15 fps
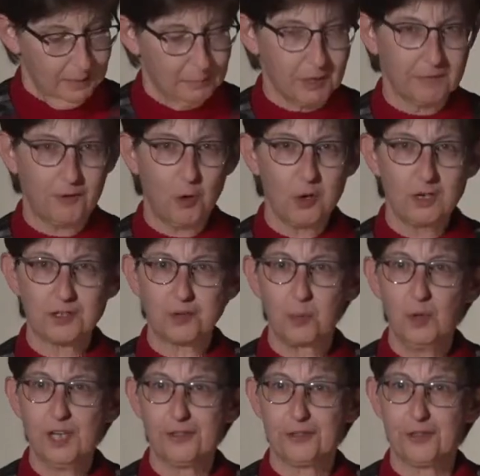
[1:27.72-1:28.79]
But of course,
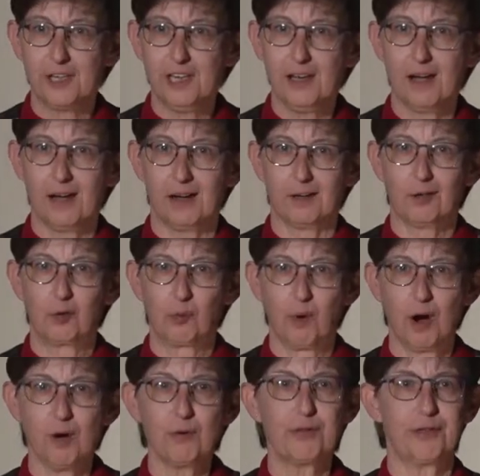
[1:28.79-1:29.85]
with the uh,
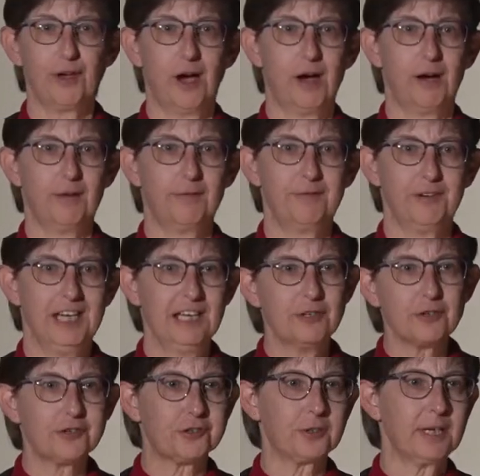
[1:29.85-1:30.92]
growth of
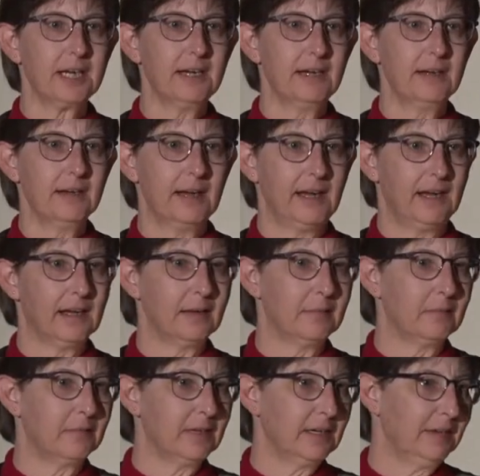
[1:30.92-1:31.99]
industry
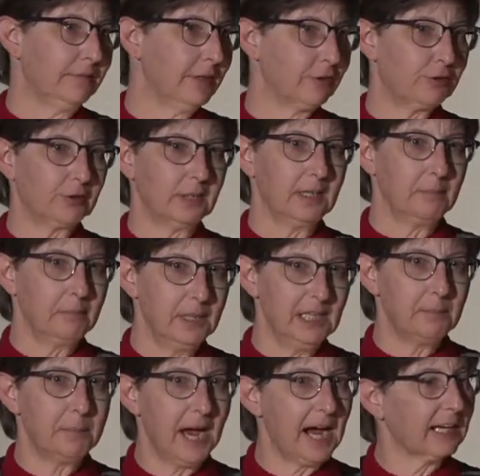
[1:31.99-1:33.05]
and eventually
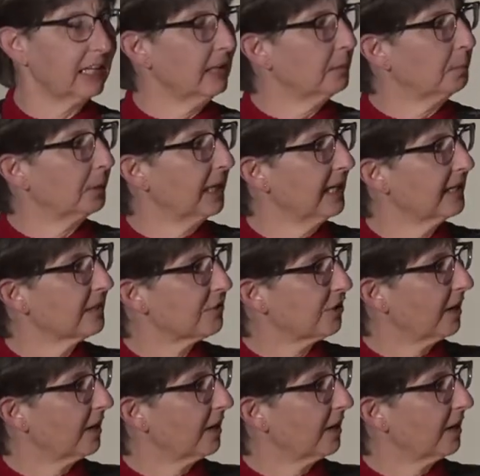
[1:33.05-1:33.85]
meatpacking plants